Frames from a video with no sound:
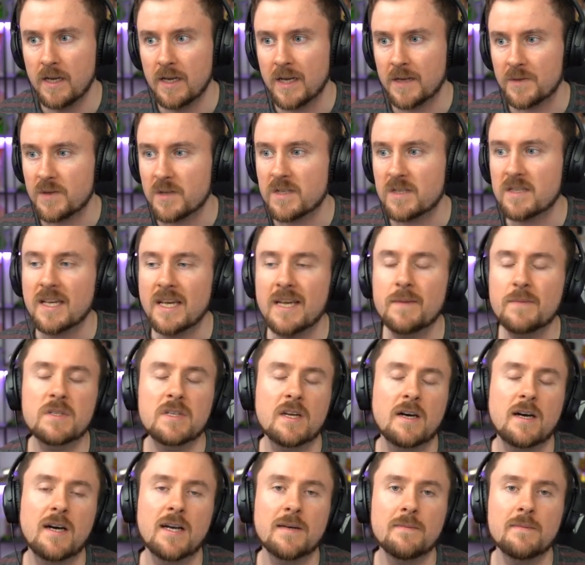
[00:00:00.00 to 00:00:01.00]
at the same
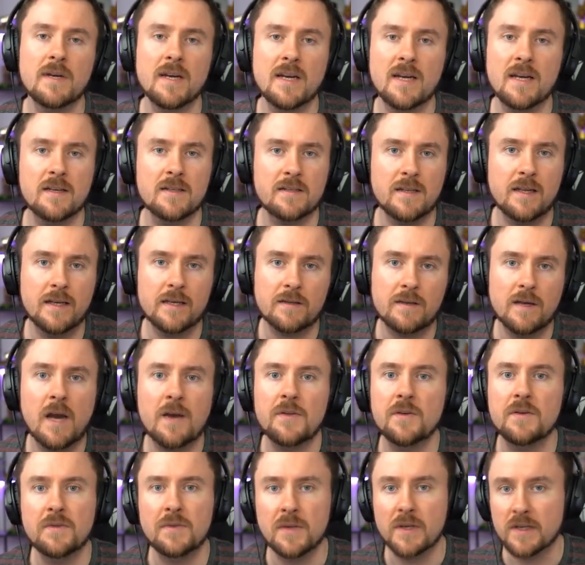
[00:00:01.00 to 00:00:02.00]
time as like
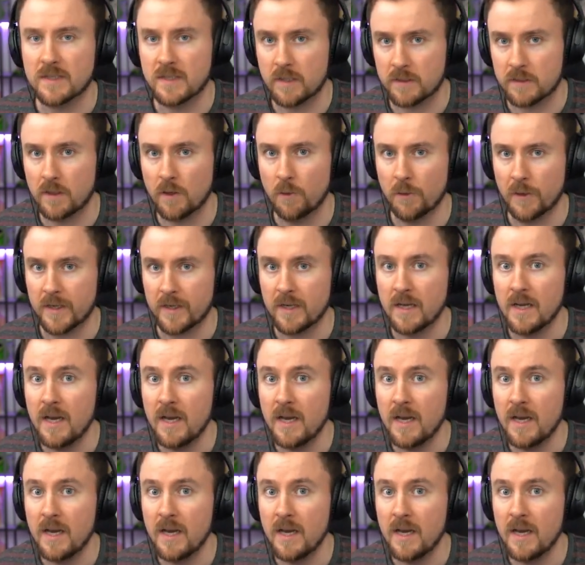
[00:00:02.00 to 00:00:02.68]
other things are going.